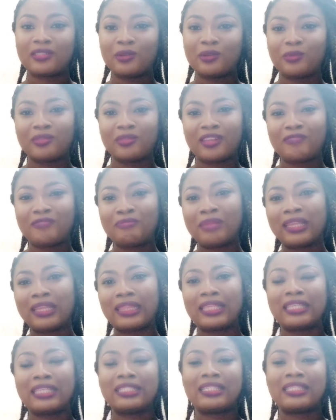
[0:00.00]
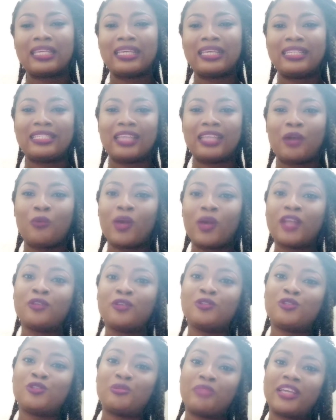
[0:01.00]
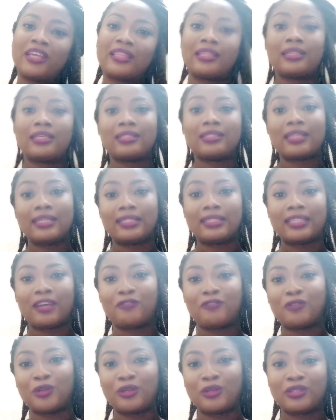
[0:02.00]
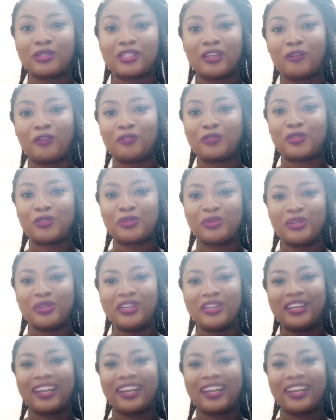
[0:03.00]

So they've made things easier. Why don't you make things easier for yourself too?